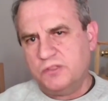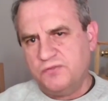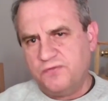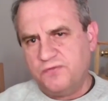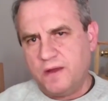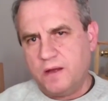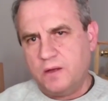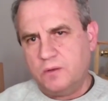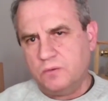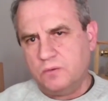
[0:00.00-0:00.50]

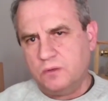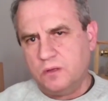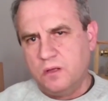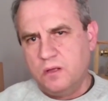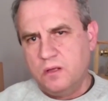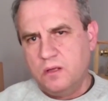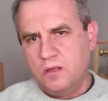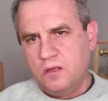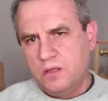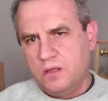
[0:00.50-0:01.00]
found
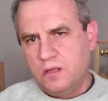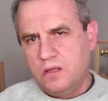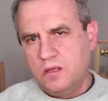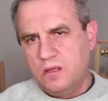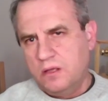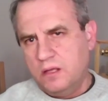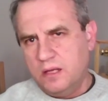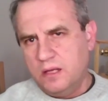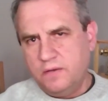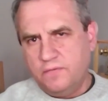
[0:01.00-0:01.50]

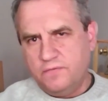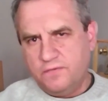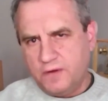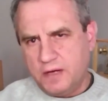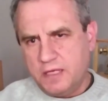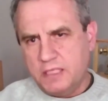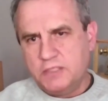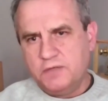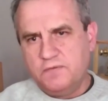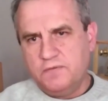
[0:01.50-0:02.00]
in
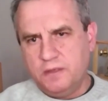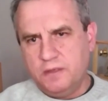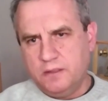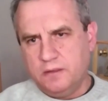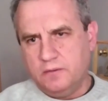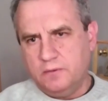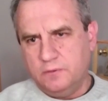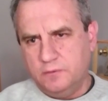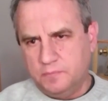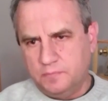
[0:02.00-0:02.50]
Fred's
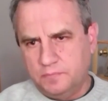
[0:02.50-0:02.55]
vehicle.